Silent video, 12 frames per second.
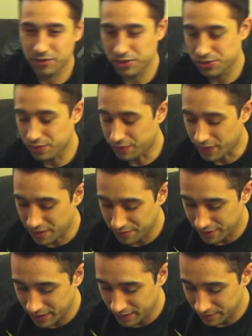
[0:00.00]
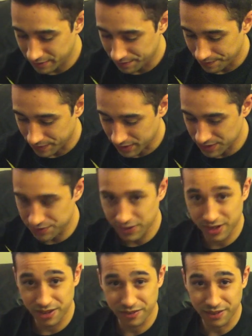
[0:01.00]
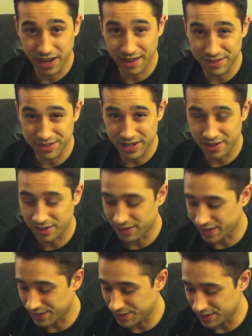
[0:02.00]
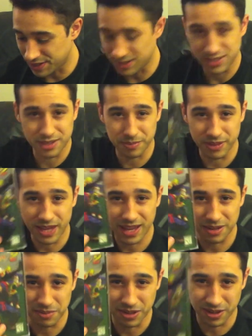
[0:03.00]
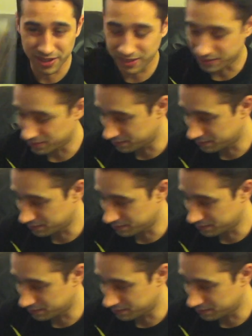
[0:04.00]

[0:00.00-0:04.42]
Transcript: Virtua Fighter fan. I just figured if I have a Saturn collection, this is something that had to be on it.